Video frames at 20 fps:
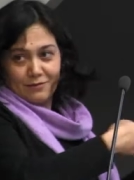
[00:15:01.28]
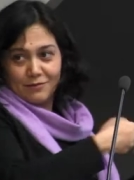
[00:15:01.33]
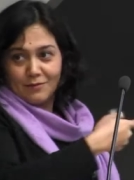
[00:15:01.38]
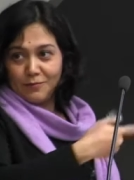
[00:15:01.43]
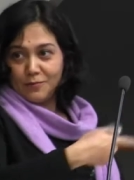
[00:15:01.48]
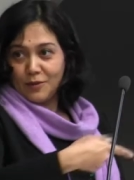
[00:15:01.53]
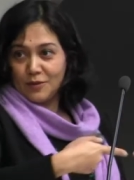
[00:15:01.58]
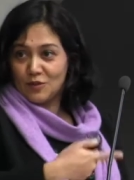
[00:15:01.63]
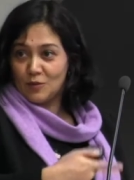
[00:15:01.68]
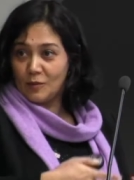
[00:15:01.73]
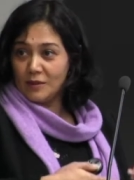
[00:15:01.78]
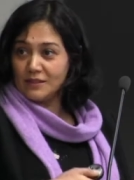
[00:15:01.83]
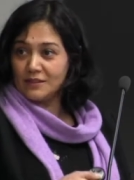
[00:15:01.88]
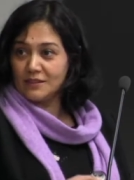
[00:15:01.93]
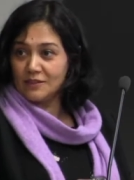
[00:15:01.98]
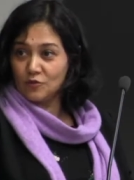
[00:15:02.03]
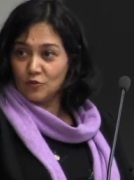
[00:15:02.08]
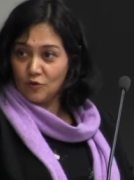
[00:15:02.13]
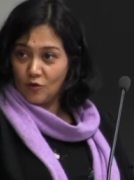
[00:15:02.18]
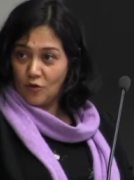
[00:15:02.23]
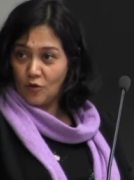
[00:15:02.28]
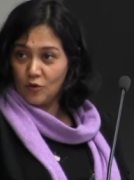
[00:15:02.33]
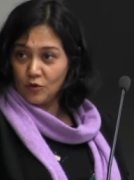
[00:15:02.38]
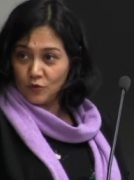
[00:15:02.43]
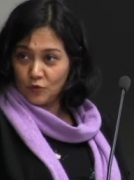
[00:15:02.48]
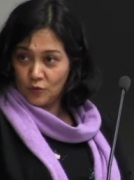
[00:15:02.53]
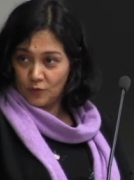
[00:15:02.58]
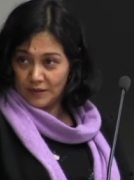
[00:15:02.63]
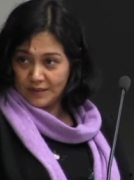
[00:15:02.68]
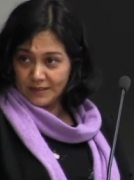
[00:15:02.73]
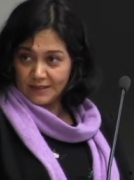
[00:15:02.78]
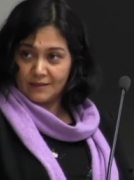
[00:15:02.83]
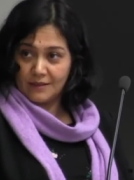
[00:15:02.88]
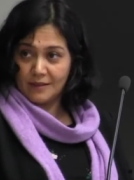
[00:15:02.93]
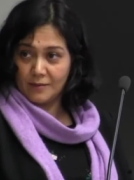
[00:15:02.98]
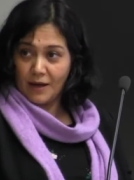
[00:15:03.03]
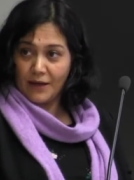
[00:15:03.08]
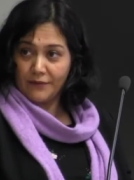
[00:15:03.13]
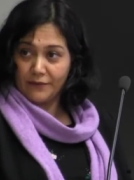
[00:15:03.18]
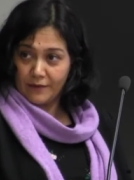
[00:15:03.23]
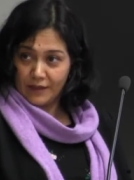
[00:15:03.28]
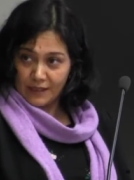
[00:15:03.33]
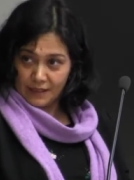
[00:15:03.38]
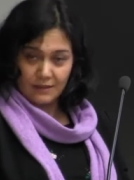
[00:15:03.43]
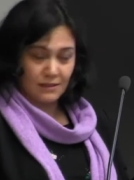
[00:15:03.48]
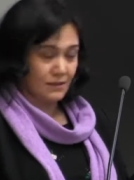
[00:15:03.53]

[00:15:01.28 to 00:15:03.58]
a possibility to go to visit him at